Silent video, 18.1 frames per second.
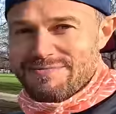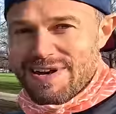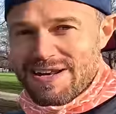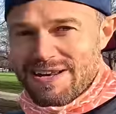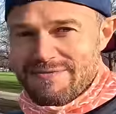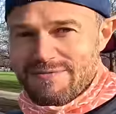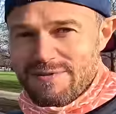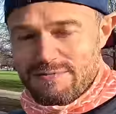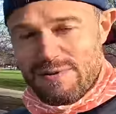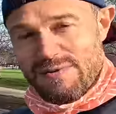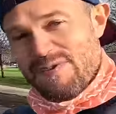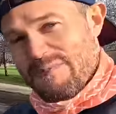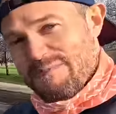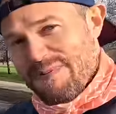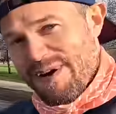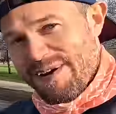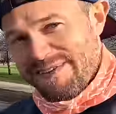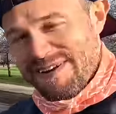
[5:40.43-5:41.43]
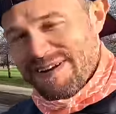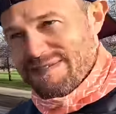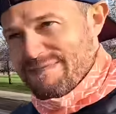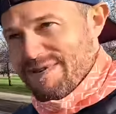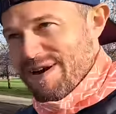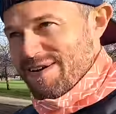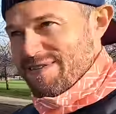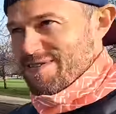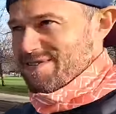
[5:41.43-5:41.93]
ready for, we've got Barcelona
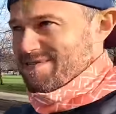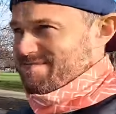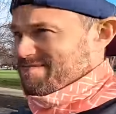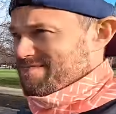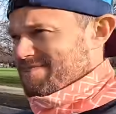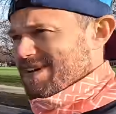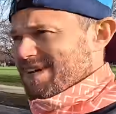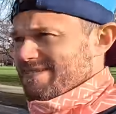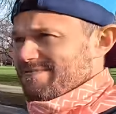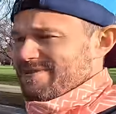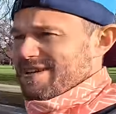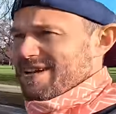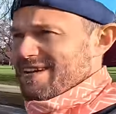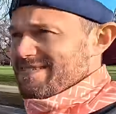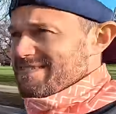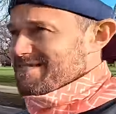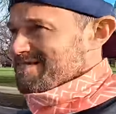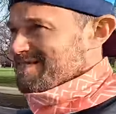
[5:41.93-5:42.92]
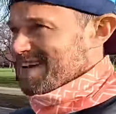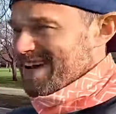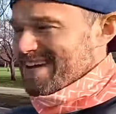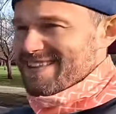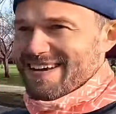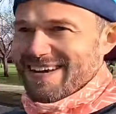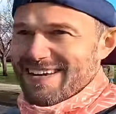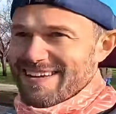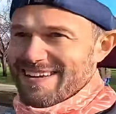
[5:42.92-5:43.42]
Marathon next weekend,
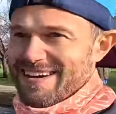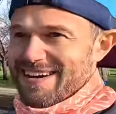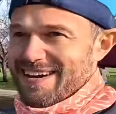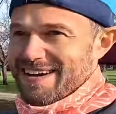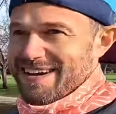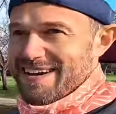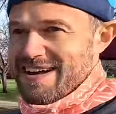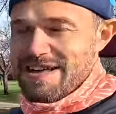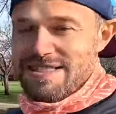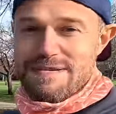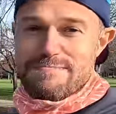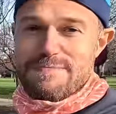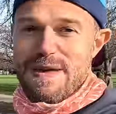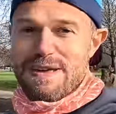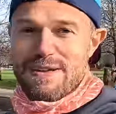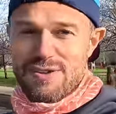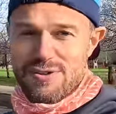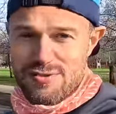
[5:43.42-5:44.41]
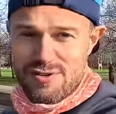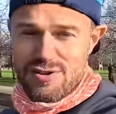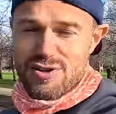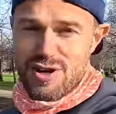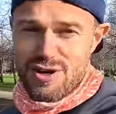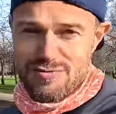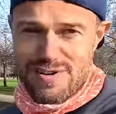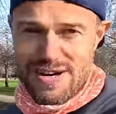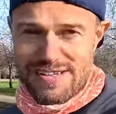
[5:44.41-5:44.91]
and then the big sort of
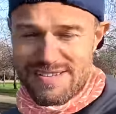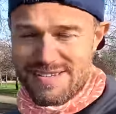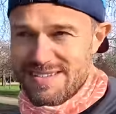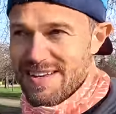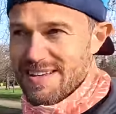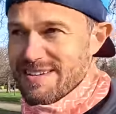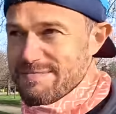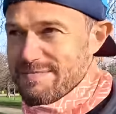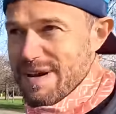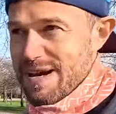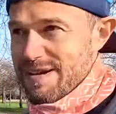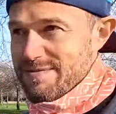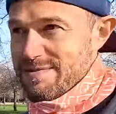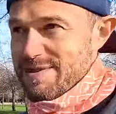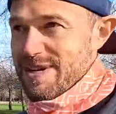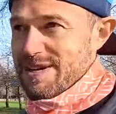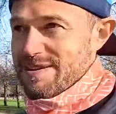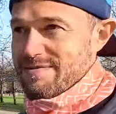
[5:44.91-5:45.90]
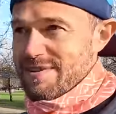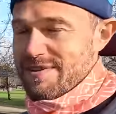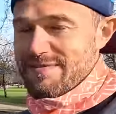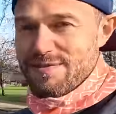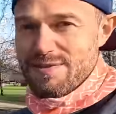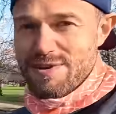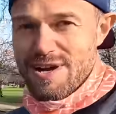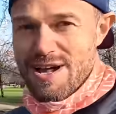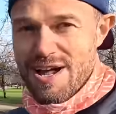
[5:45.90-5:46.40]
goal race is London Marathon we're getting ready
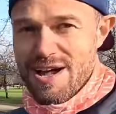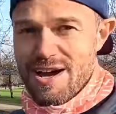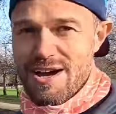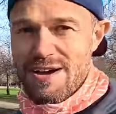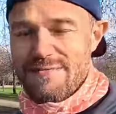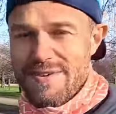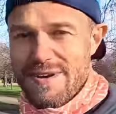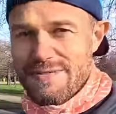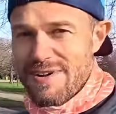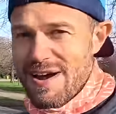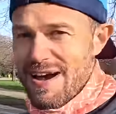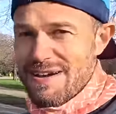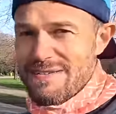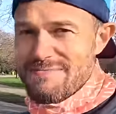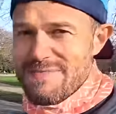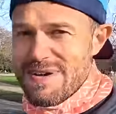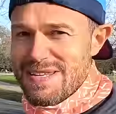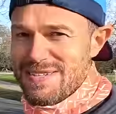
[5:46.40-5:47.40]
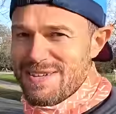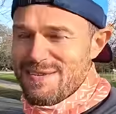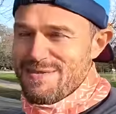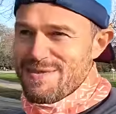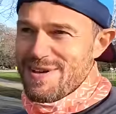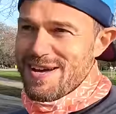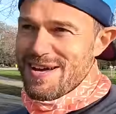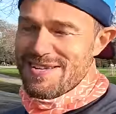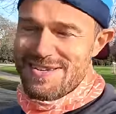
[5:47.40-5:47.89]
for. Hopefully around
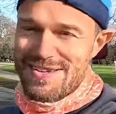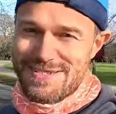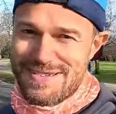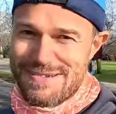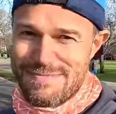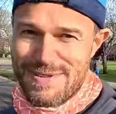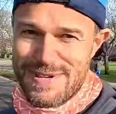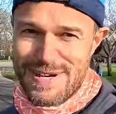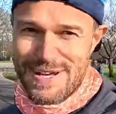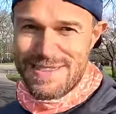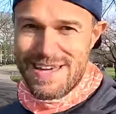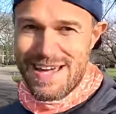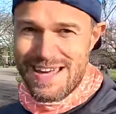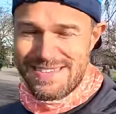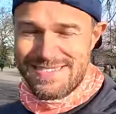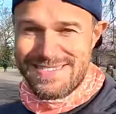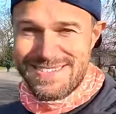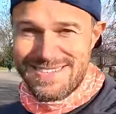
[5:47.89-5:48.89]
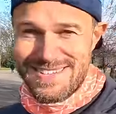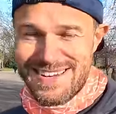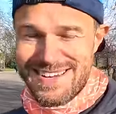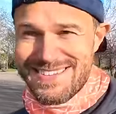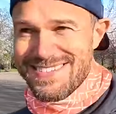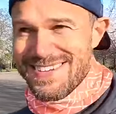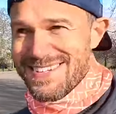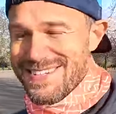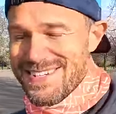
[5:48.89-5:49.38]
mid-2:30, something like that. So
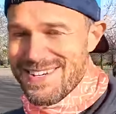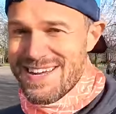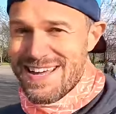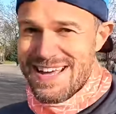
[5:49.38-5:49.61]
today's session,